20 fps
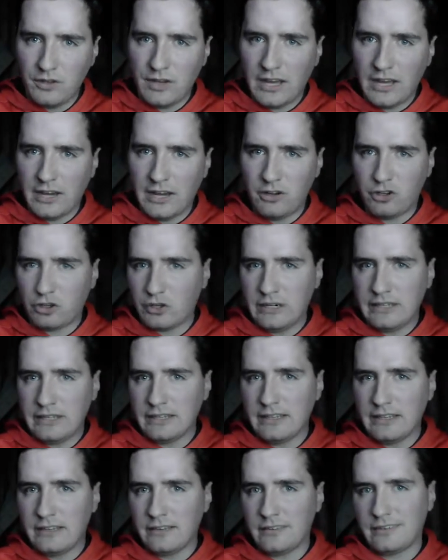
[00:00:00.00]
got to treat
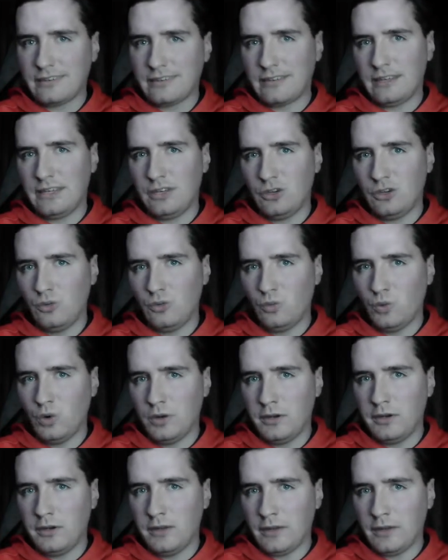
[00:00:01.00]
this like you would